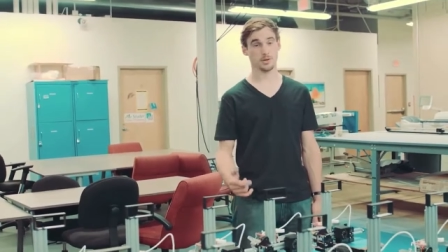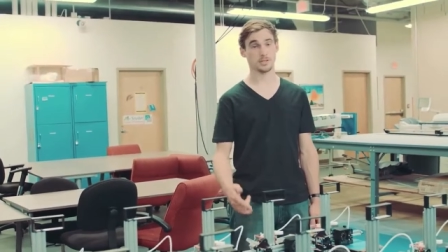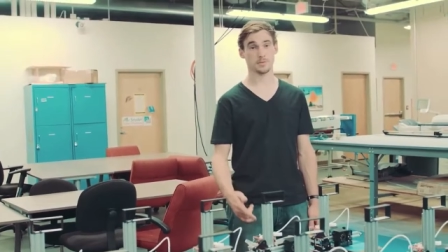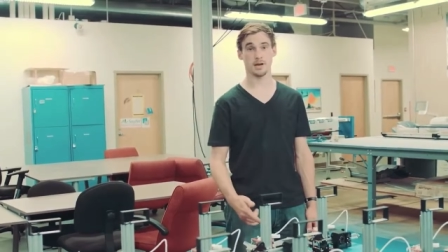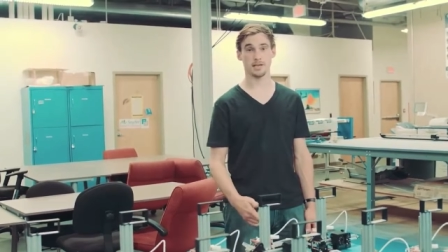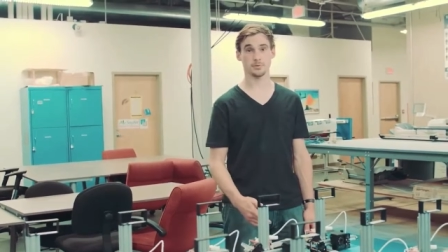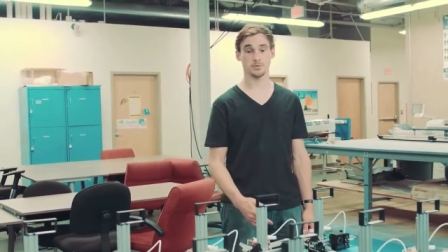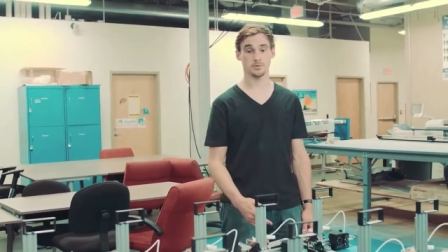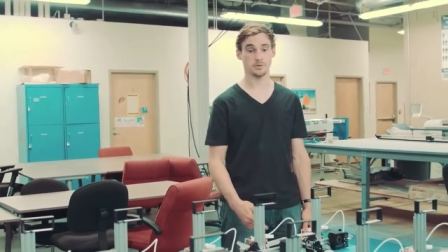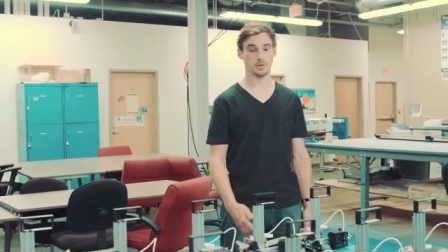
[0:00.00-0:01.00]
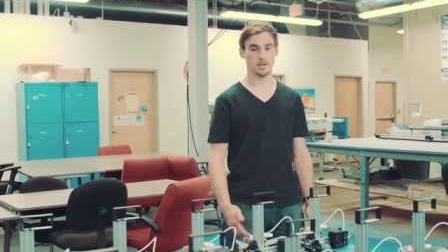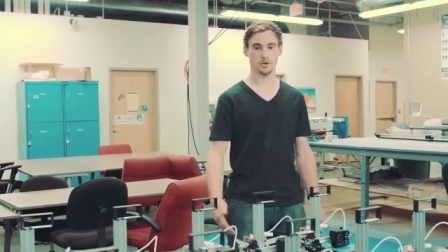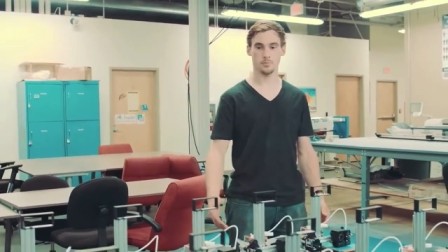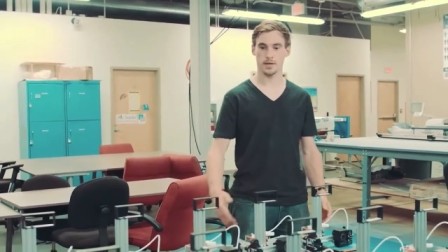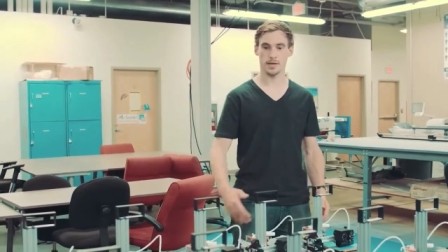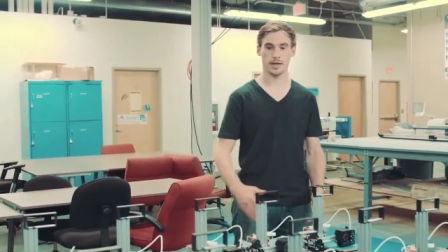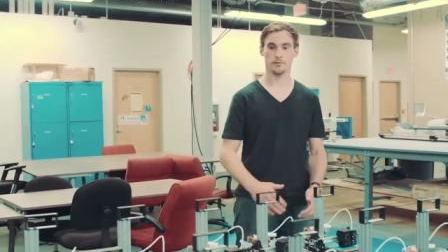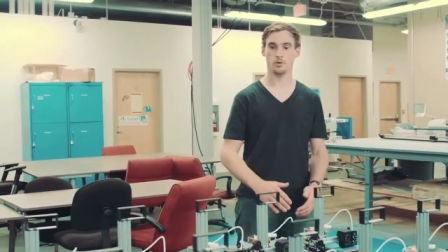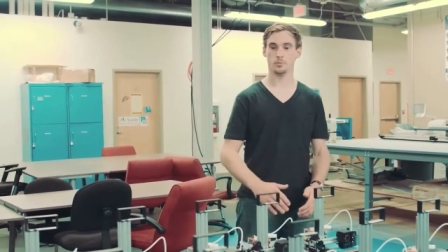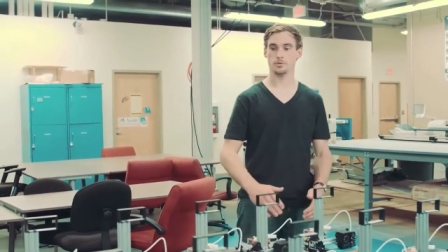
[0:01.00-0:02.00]
customizable, and you can make out
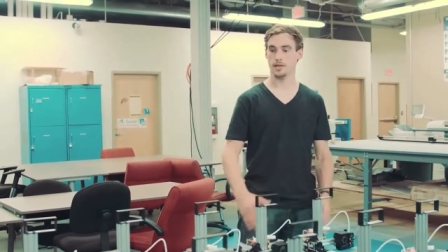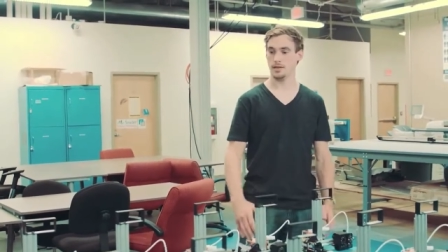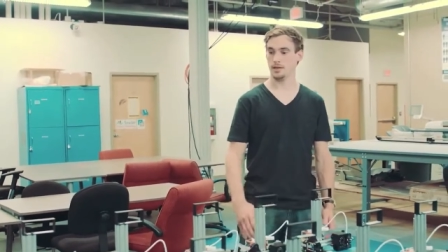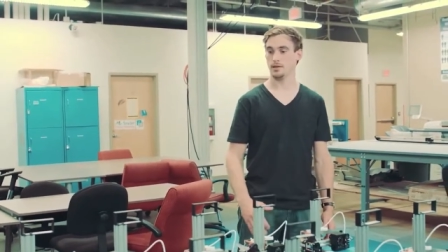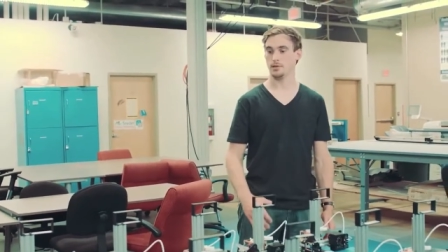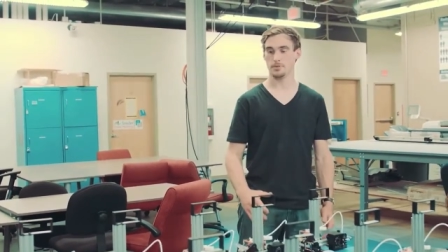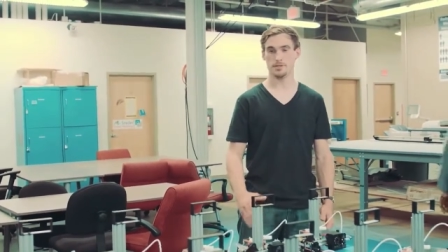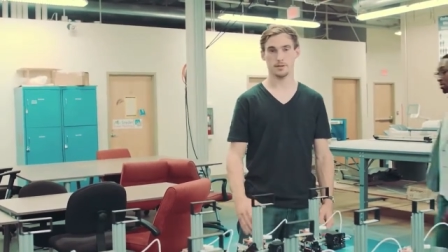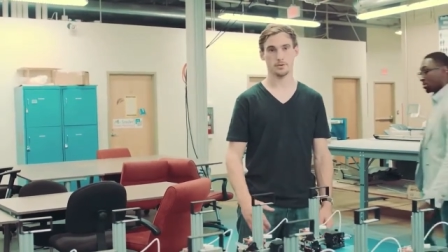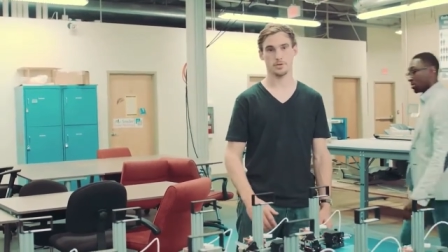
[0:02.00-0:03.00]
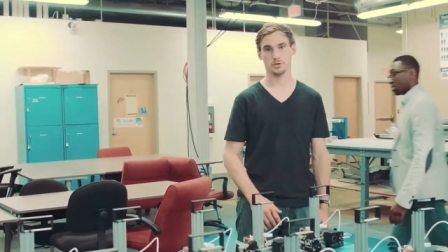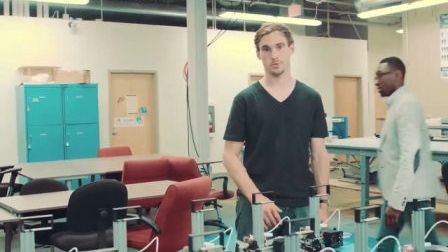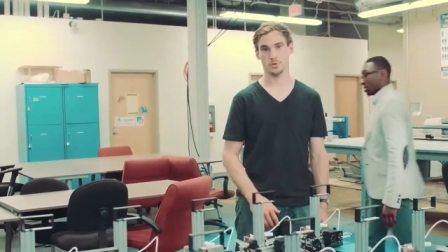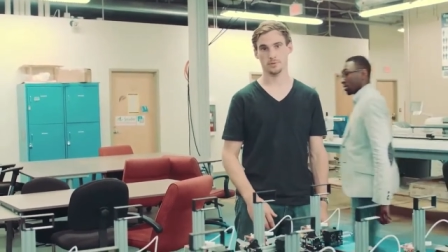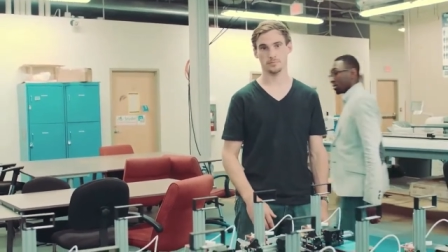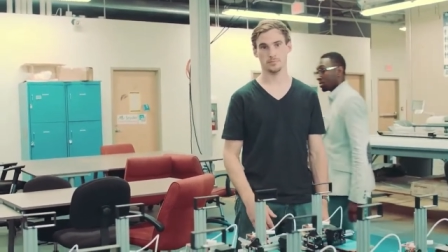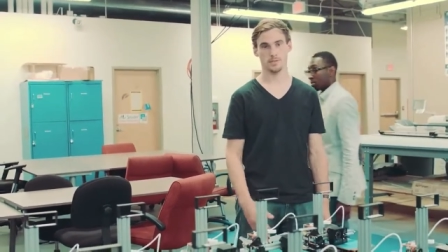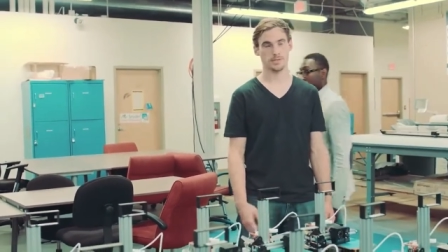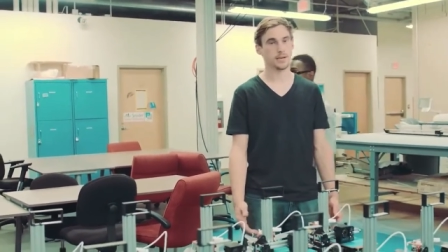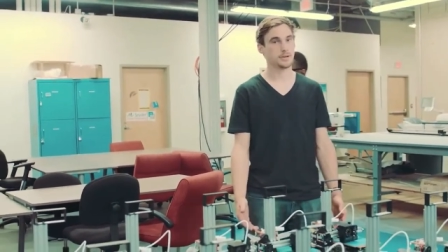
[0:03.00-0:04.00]
of almost any material that you want.
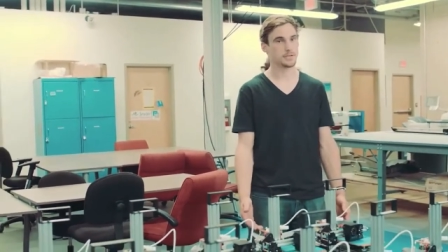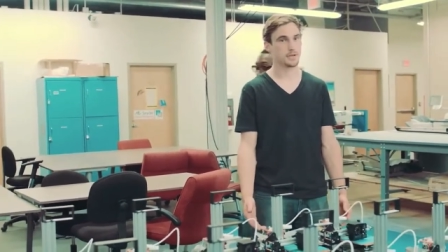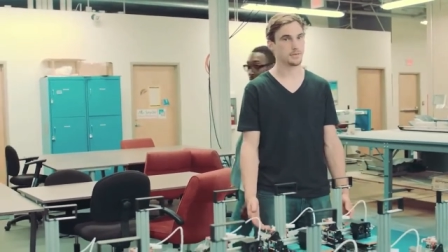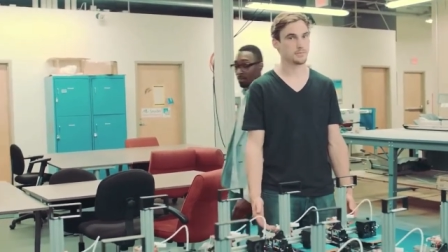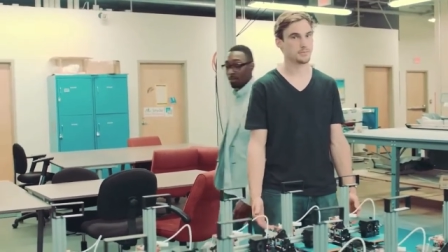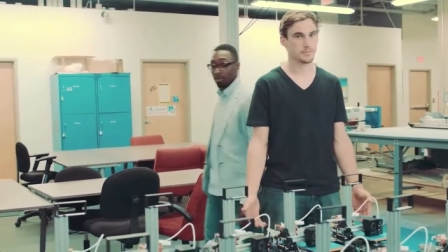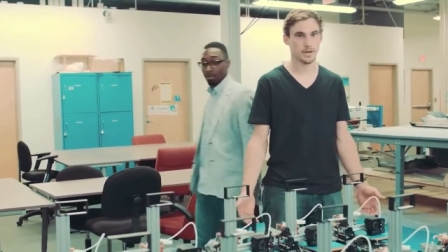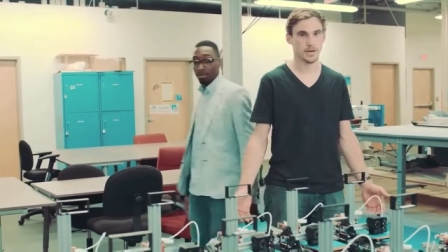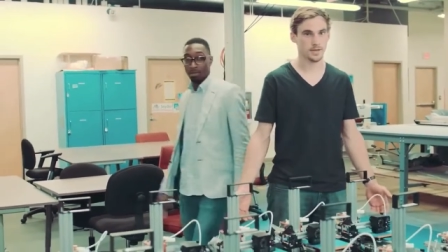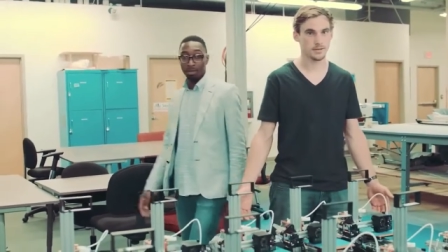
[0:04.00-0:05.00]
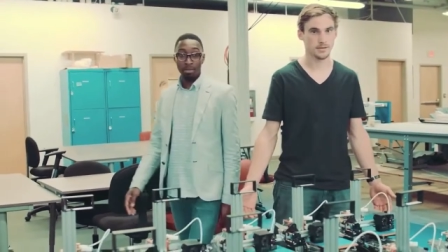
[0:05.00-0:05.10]
Design it yourself. Why not?